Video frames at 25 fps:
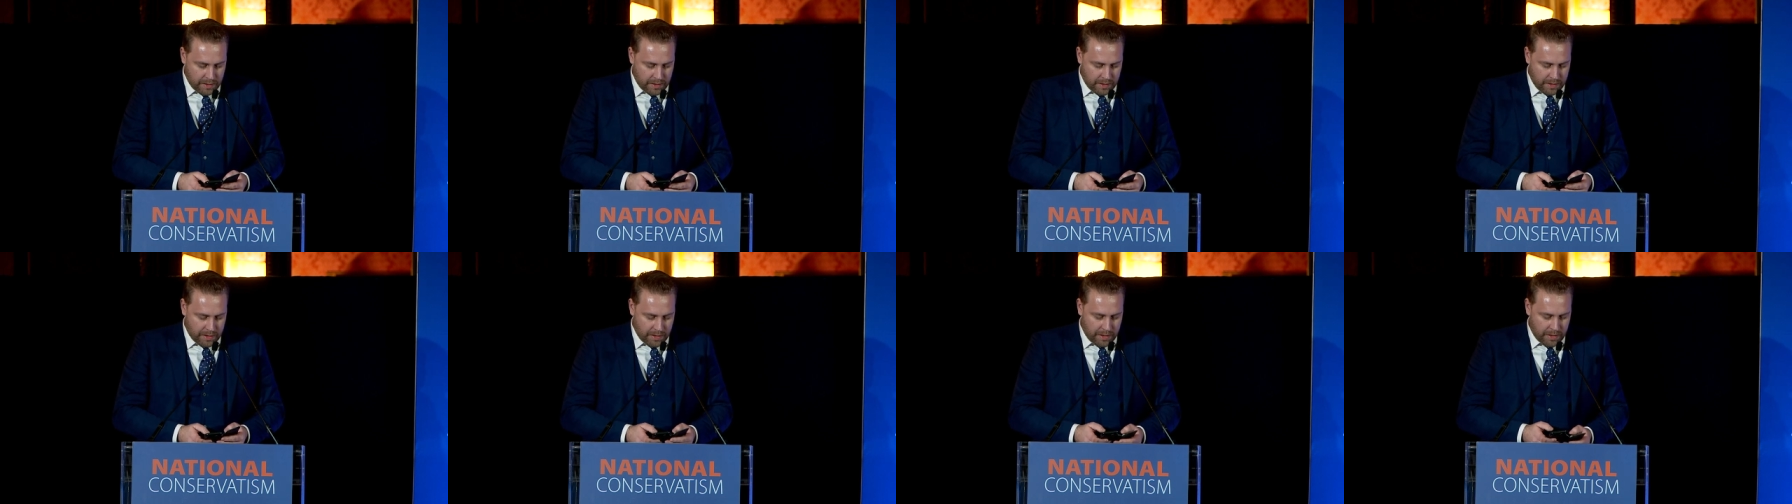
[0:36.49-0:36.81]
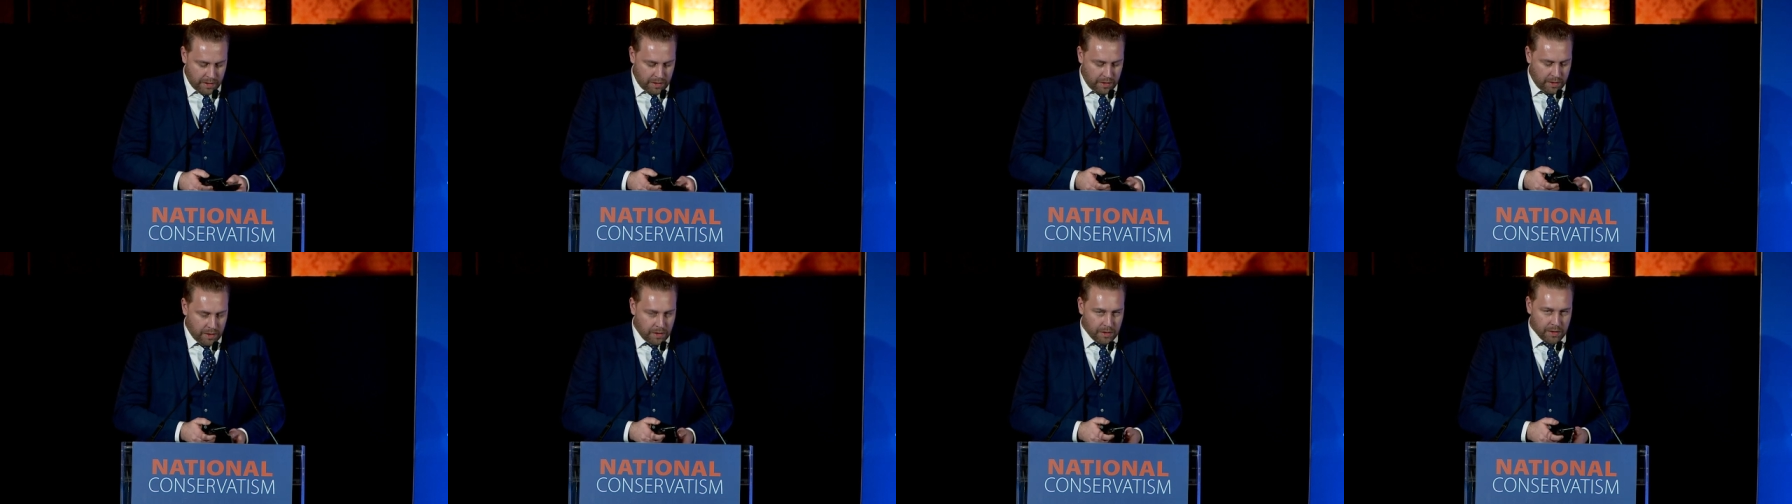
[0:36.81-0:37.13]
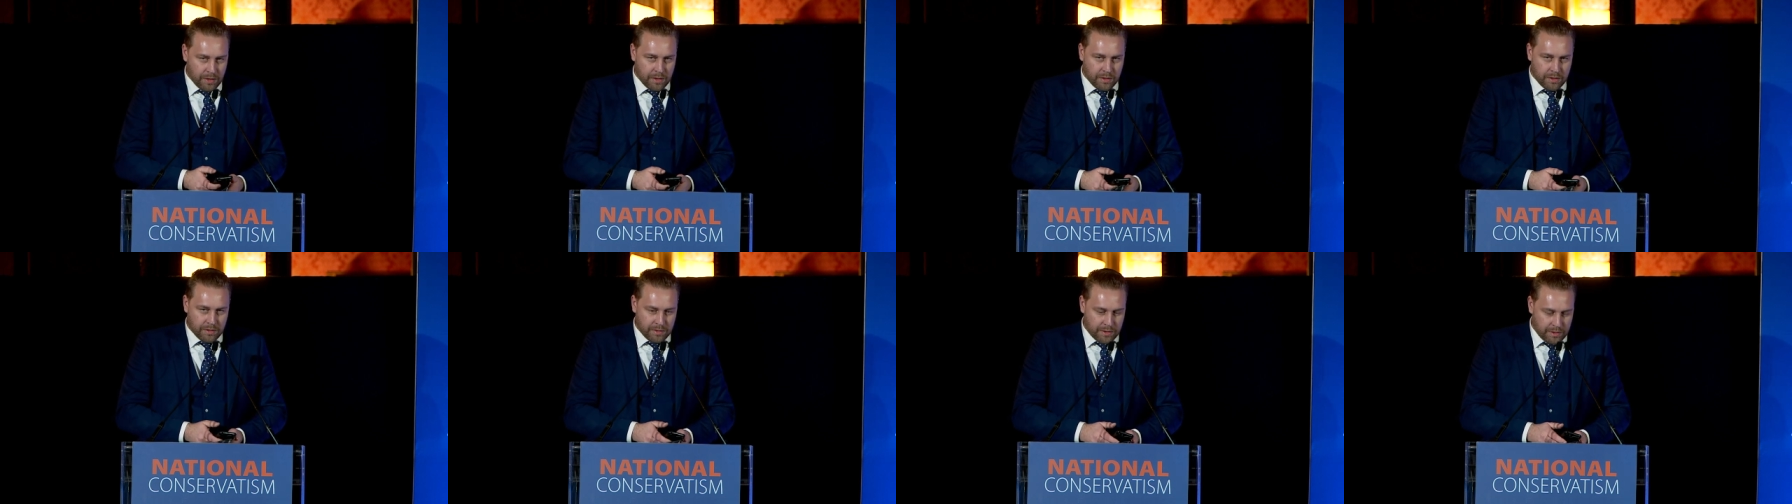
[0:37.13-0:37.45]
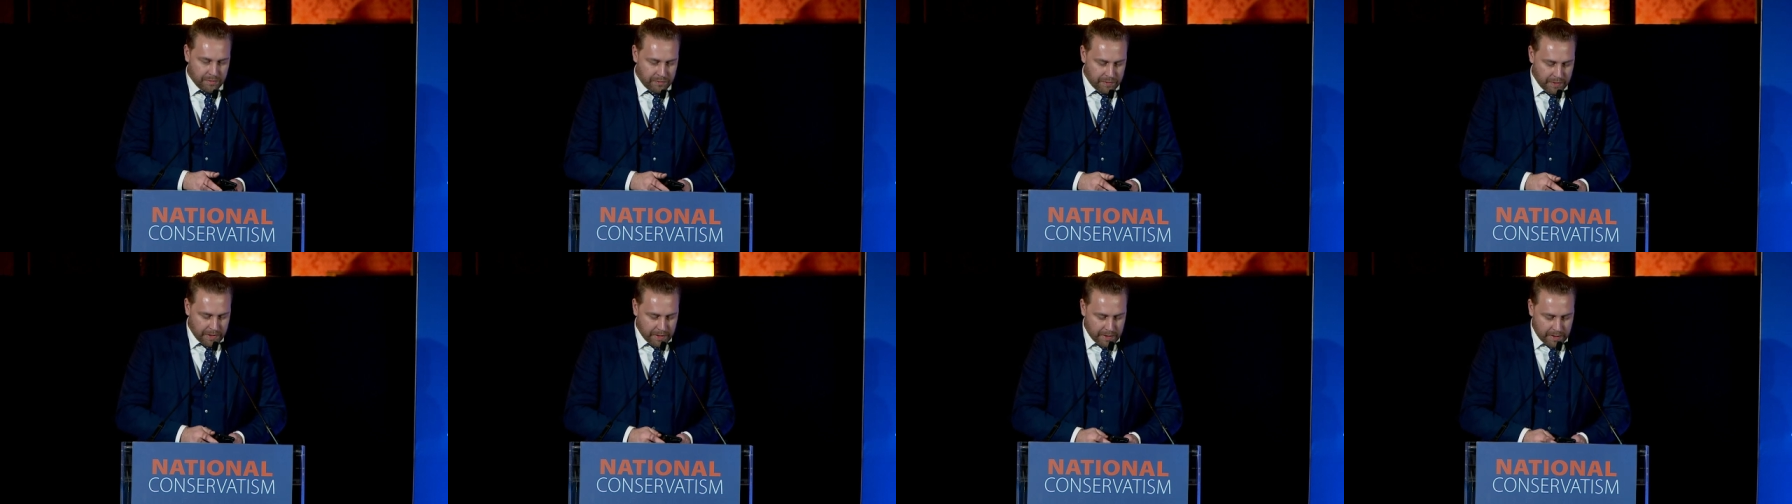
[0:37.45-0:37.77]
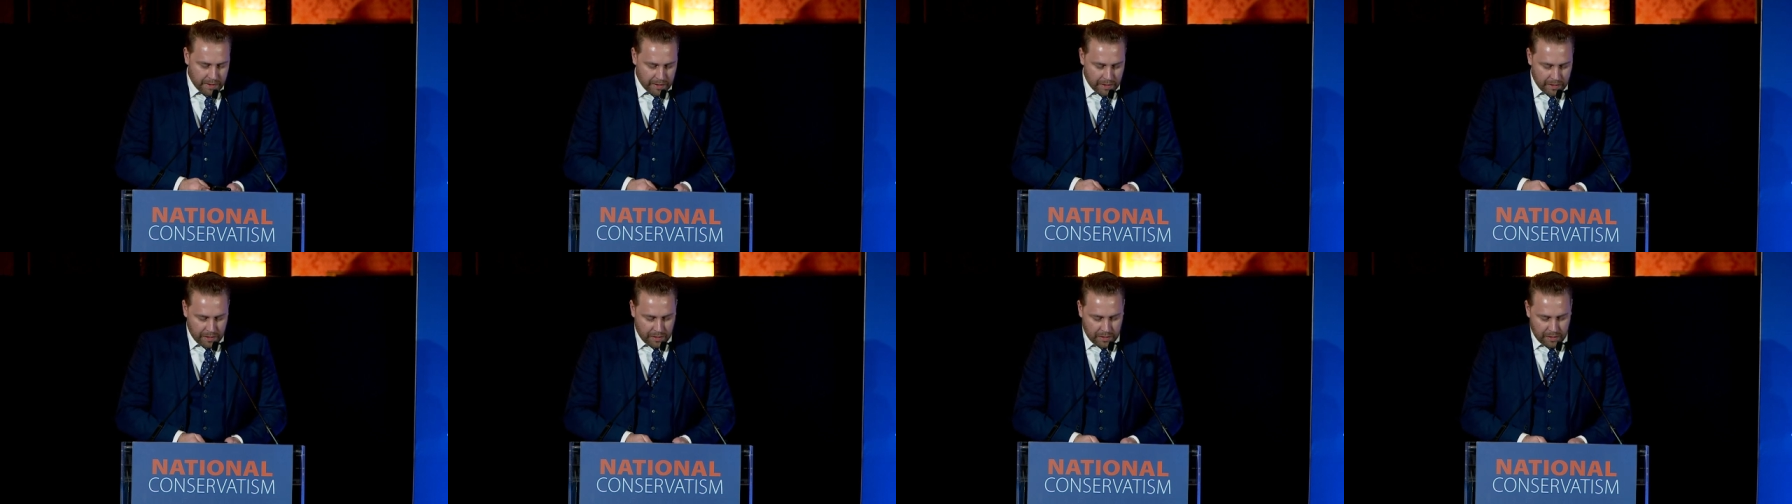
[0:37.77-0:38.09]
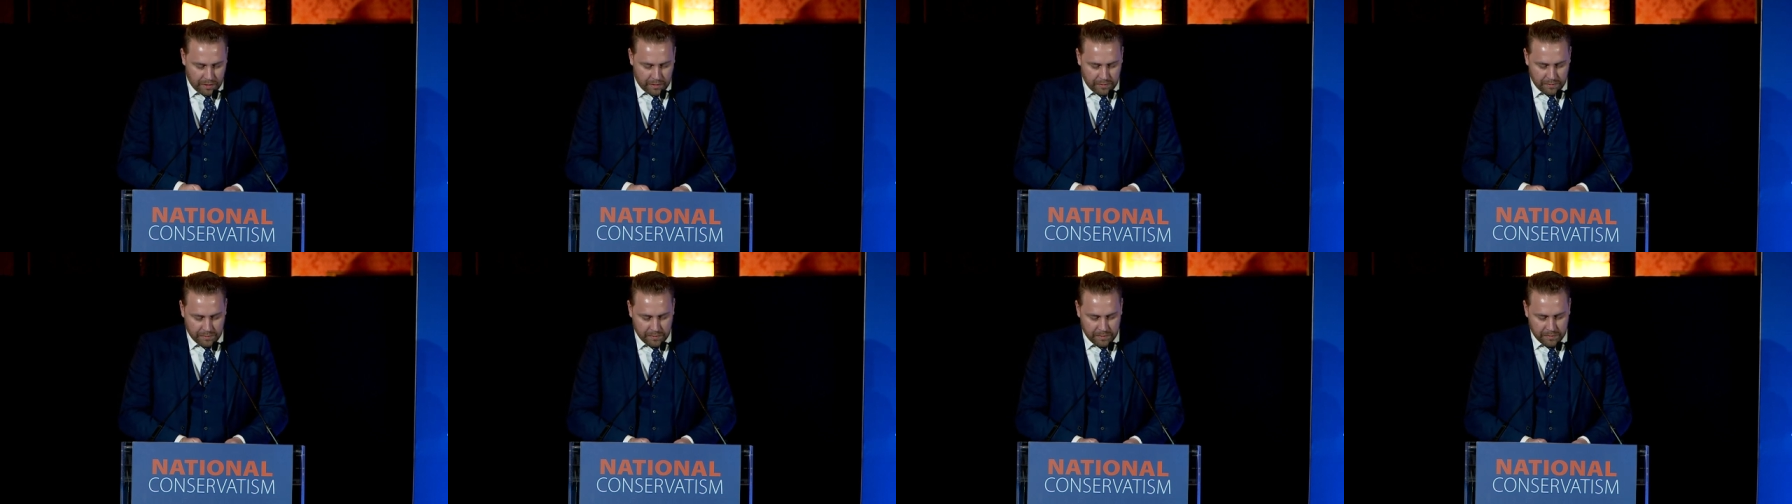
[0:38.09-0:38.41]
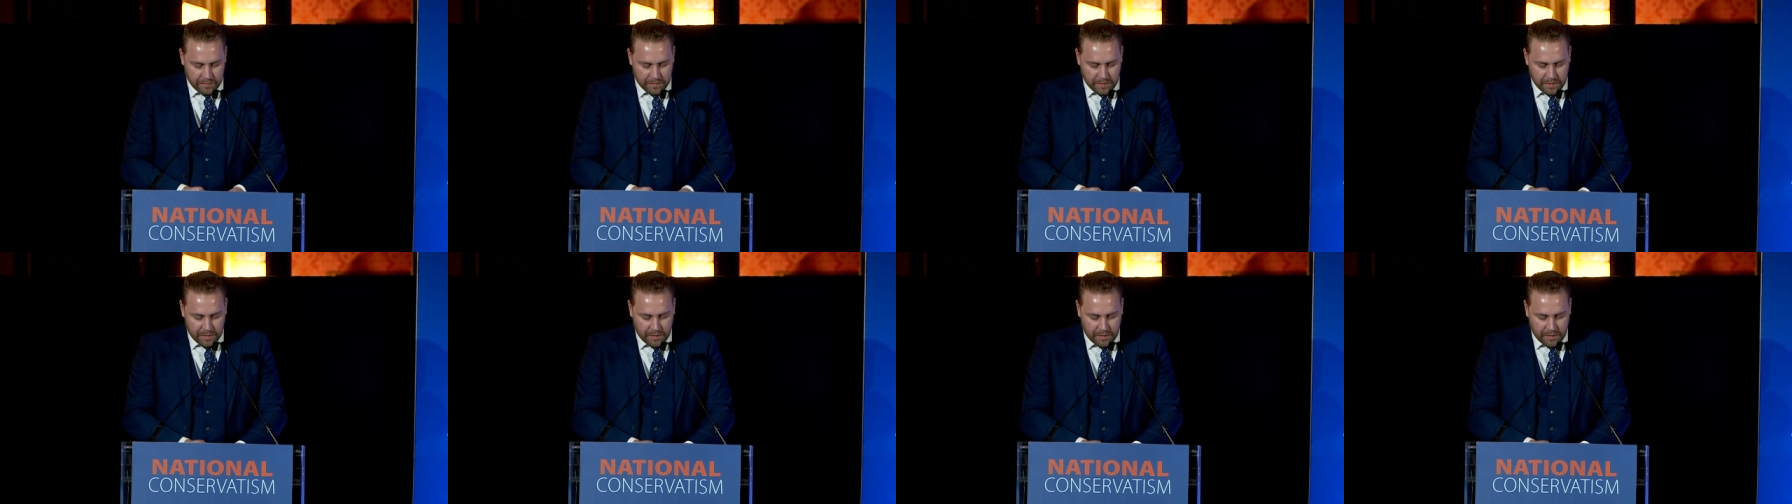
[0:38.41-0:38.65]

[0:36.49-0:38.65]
uh, on the thinking of